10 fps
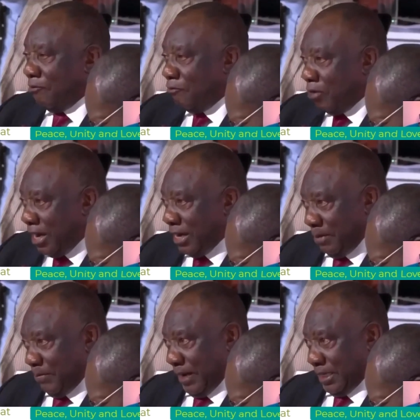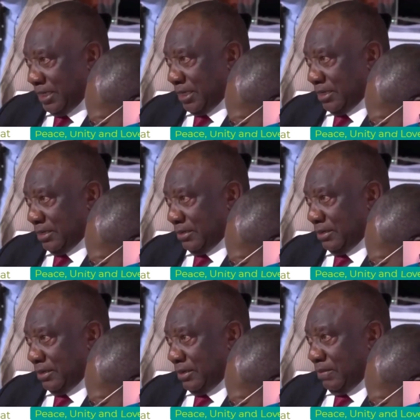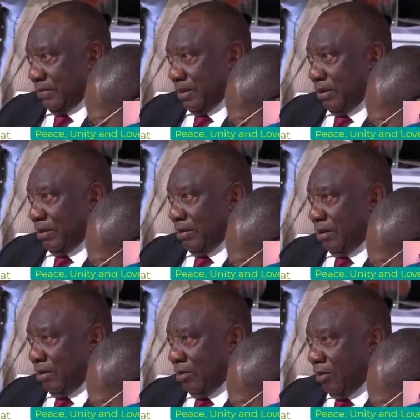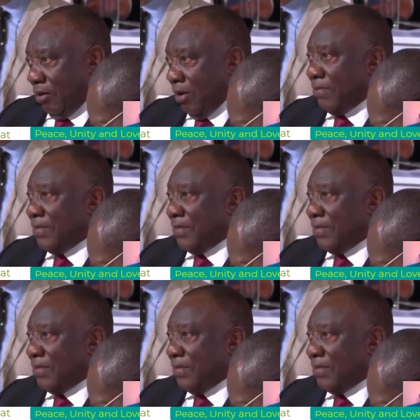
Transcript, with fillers: very practical on the